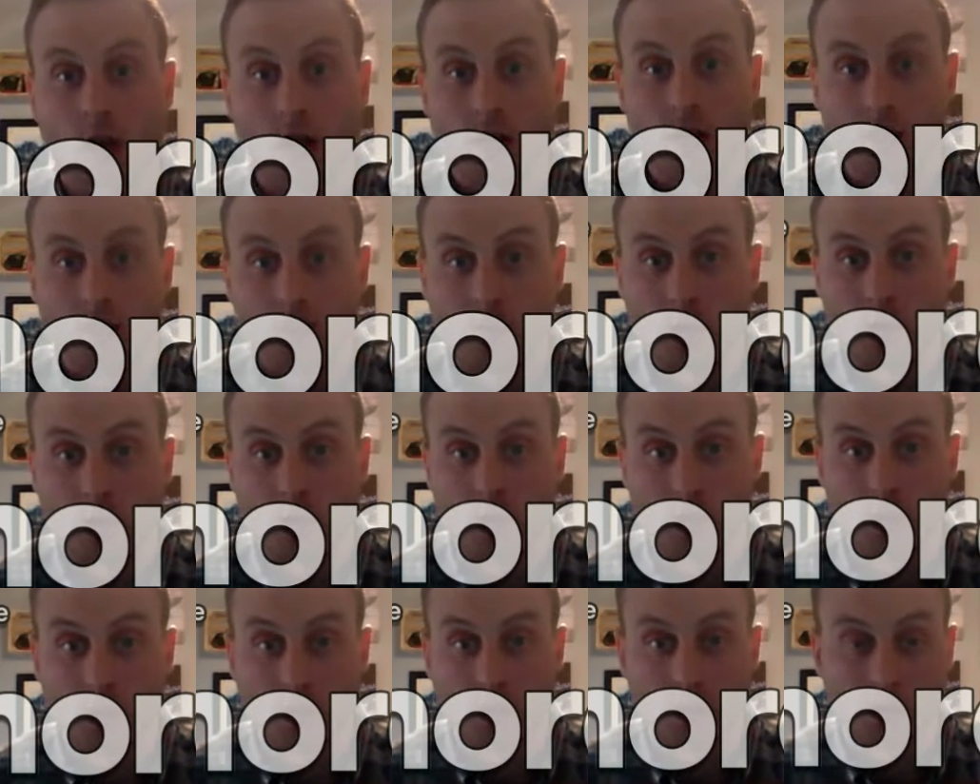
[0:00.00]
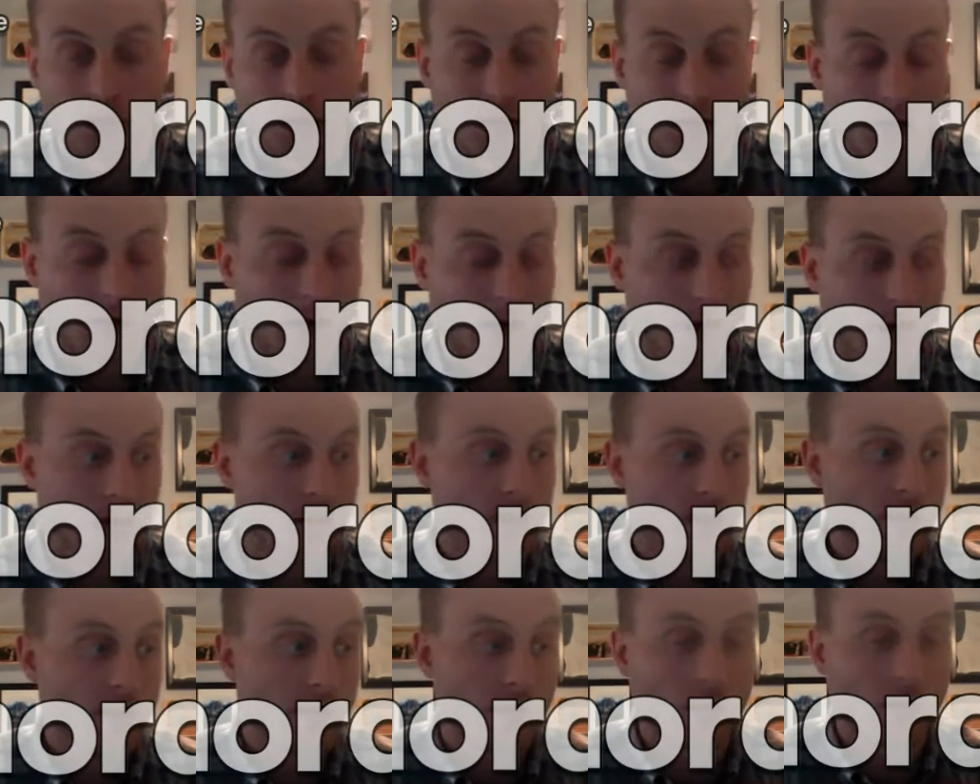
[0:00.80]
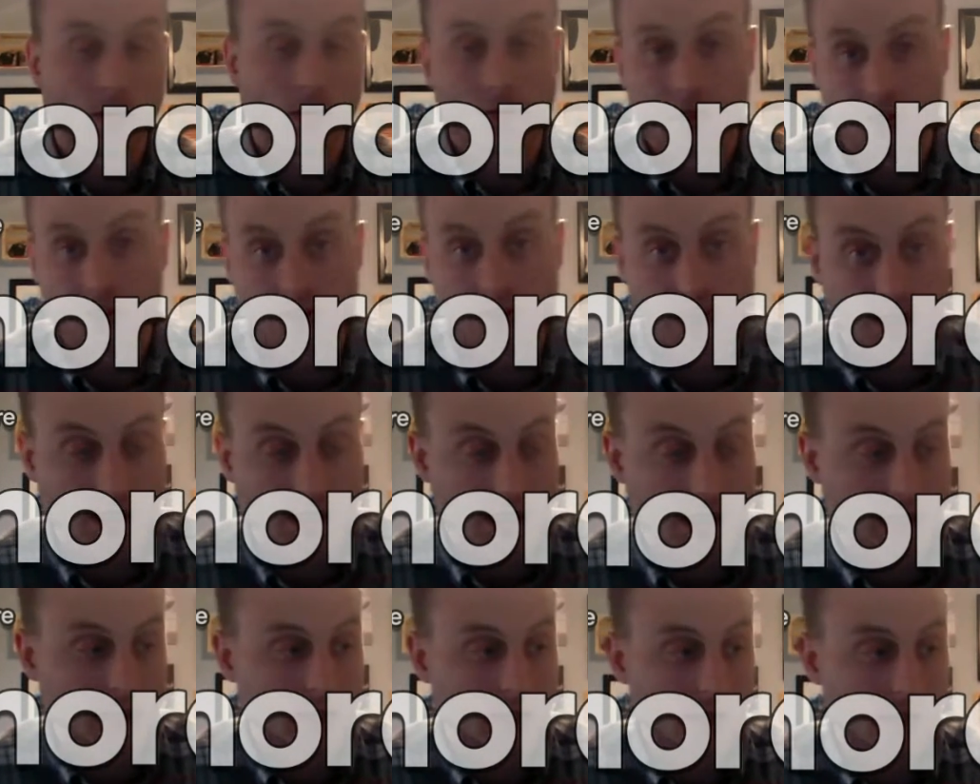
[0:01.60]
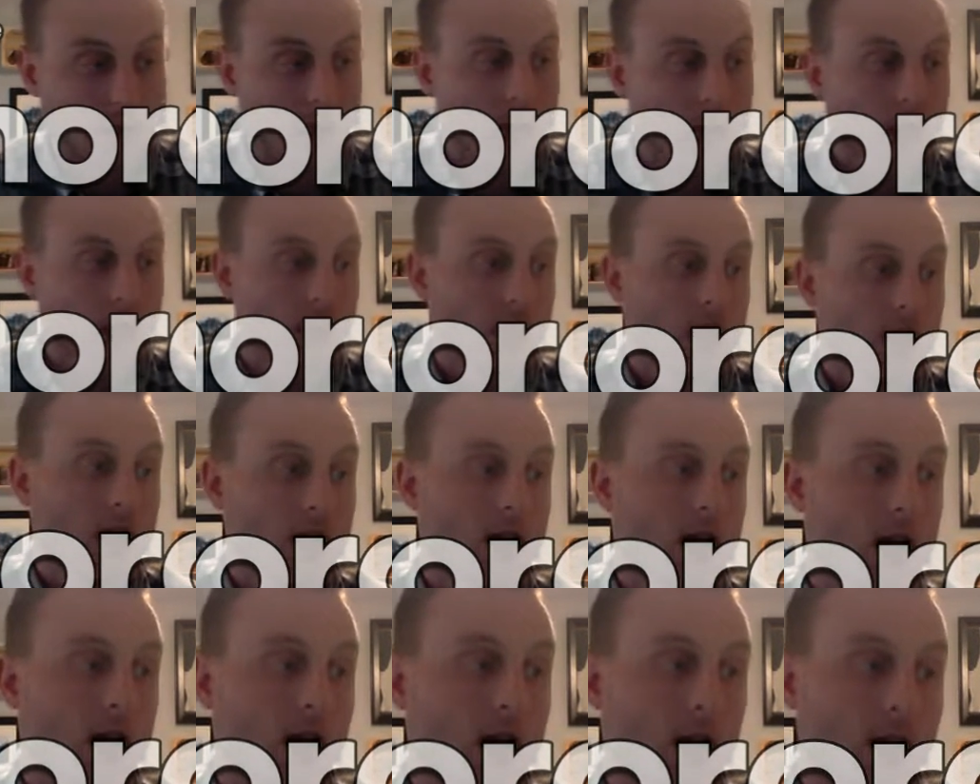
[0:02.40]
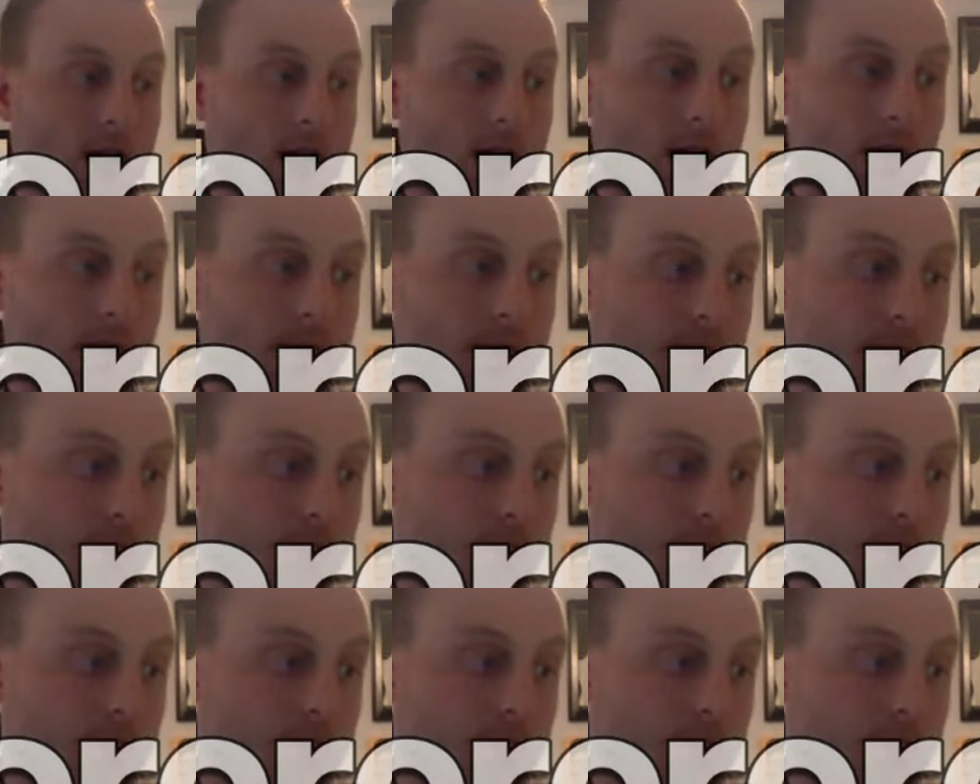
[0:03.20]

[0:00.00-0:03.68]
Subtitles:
on the market bar none for the vision sensor. Um,